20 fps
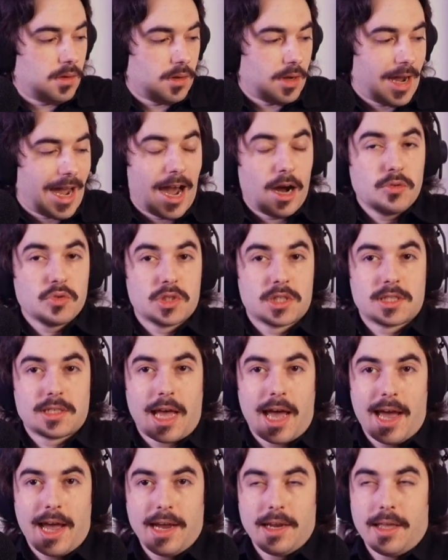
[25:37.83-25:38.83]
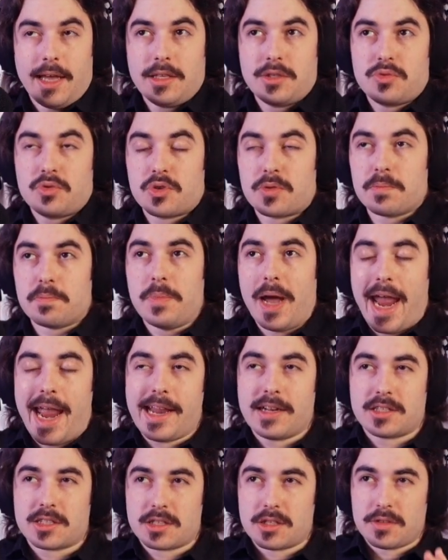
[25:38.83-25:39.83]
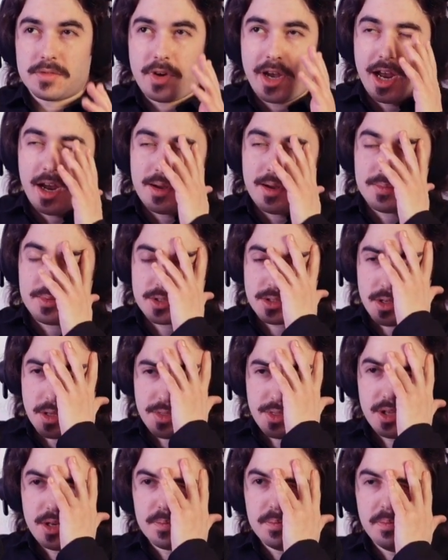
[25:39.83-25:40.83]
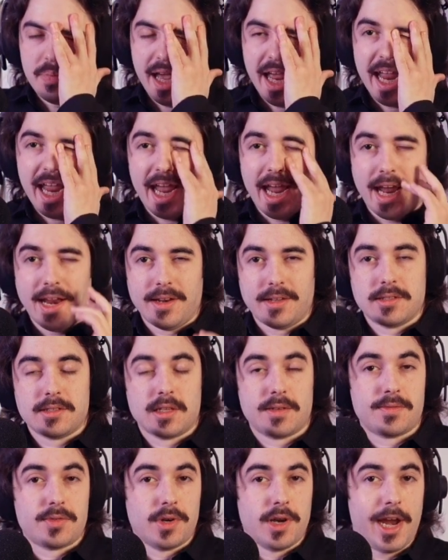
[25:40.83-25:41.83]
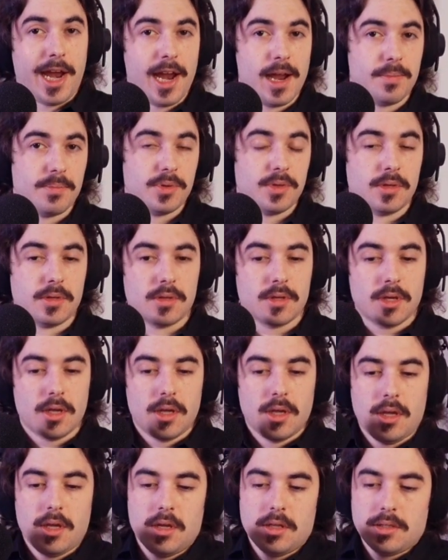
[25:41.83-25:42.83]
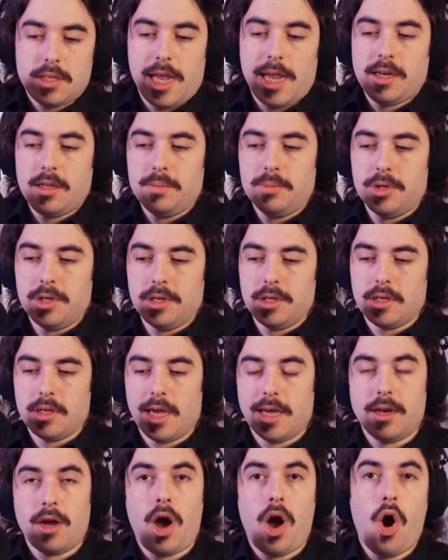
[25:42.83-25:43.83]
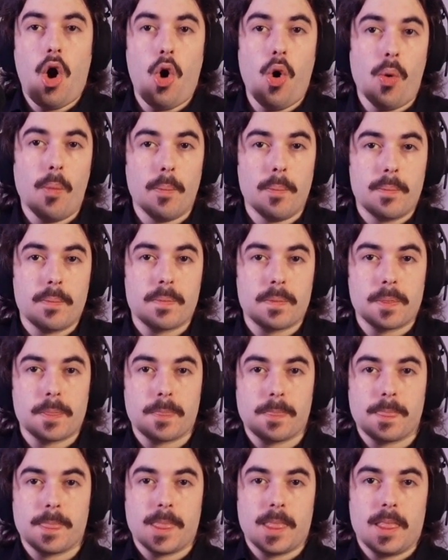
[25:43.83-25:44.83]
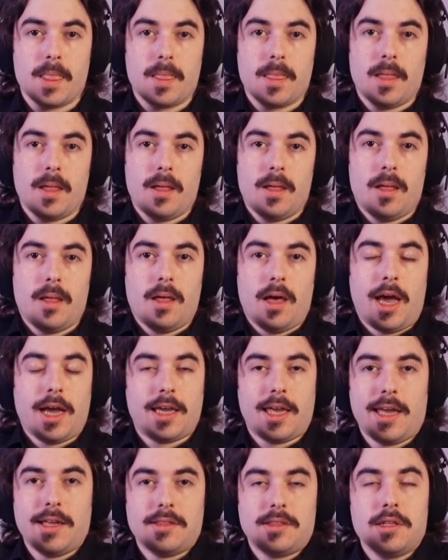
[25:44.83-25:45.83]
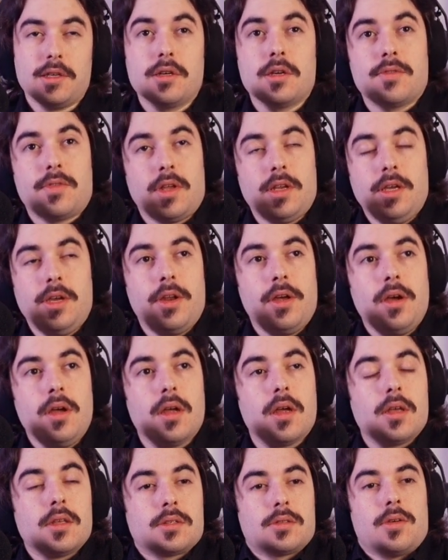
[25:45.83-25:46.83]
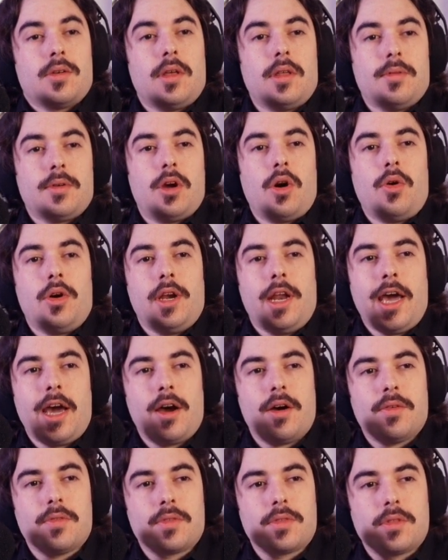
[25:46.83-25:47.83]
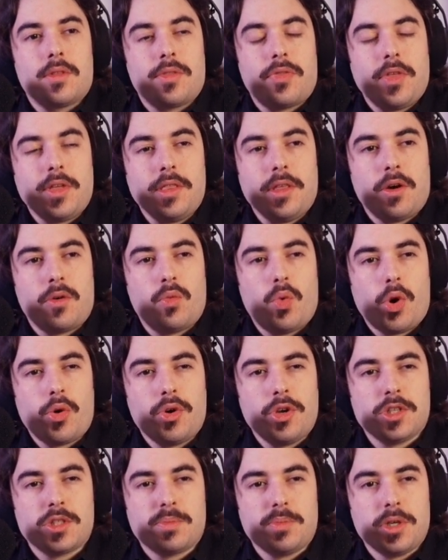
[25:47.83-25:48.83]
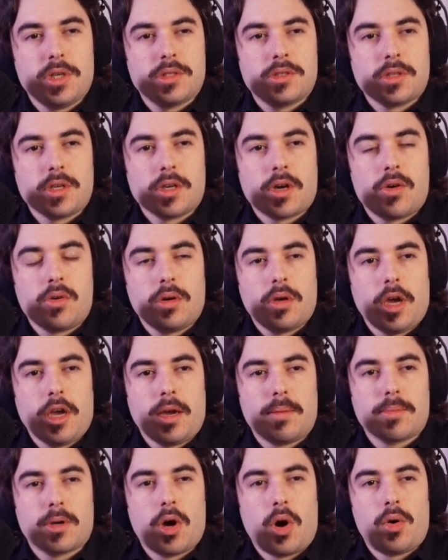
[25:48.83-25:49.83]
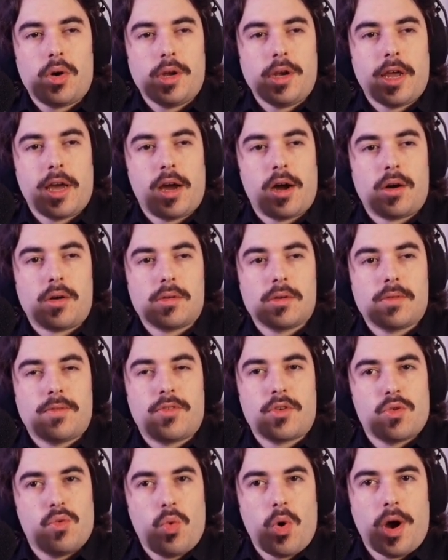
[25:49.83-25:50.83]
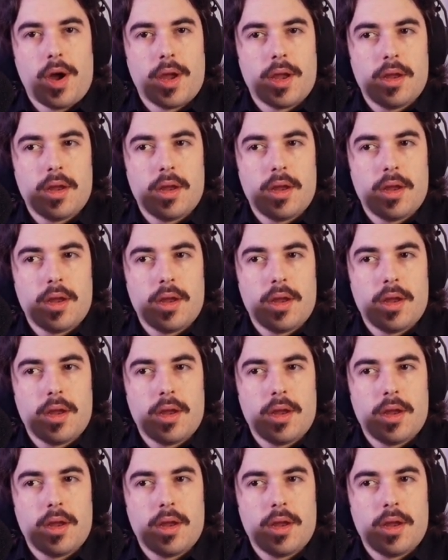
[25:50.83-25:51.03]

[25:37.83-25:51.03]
outside, that's where bad stuff happens. Nothing bad has ever happened to anybody at home. I can't think of it, So going out, the thing that worries me is like, okay, I'm going out for what?